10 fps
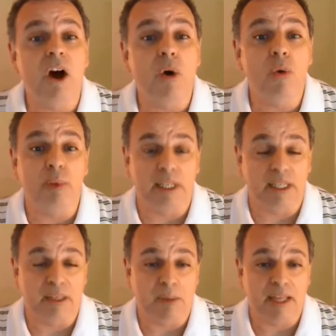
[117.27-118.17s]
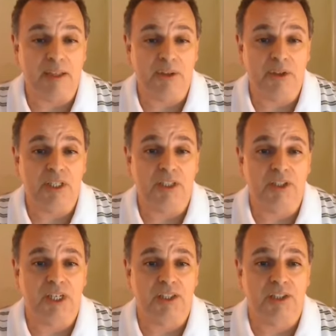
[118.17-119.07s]
openly. Matthew
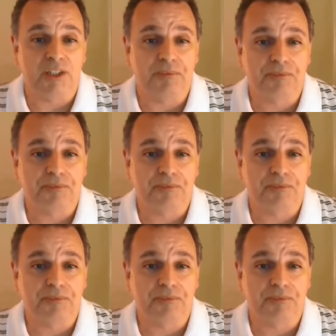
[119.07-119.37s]
6:6.